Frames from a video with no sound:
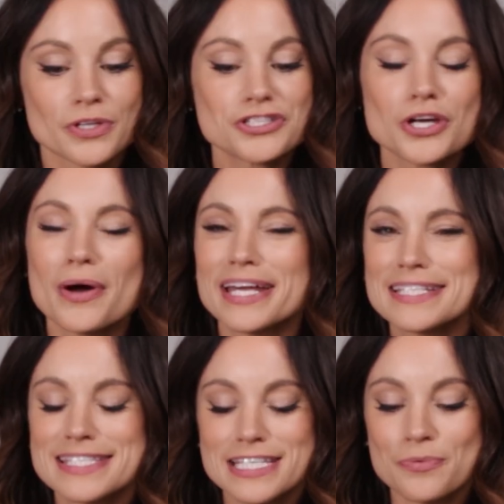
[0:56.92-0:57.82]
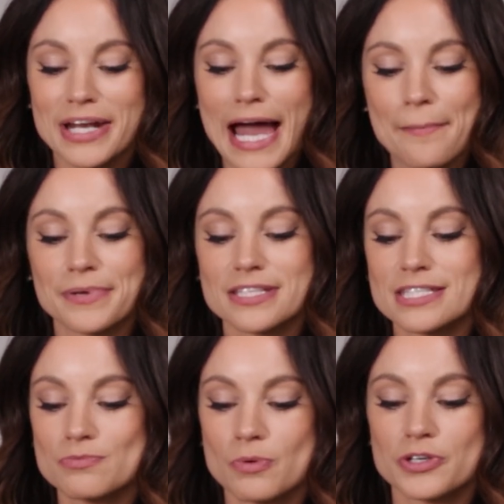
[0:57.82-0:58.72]
So let's go ahead and see what
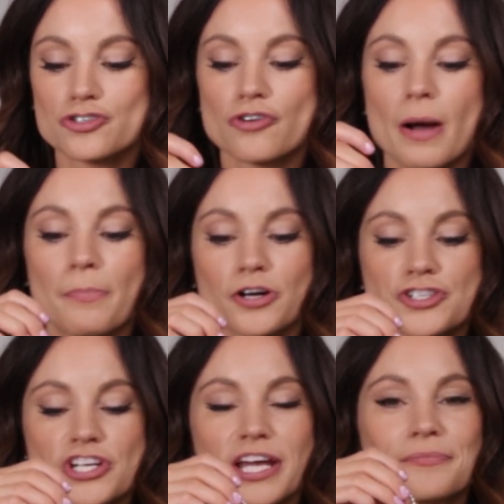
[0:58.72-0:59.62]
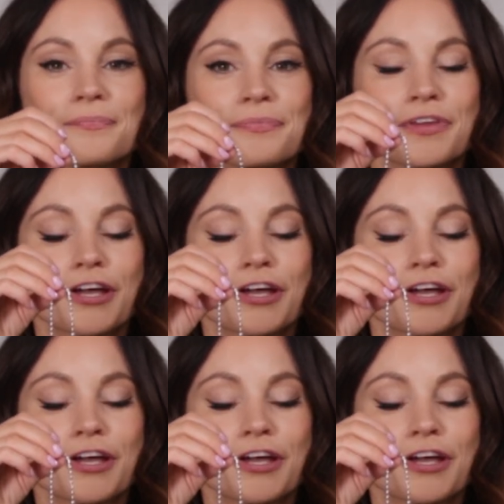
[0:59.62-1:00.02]
happens when we drop our chain.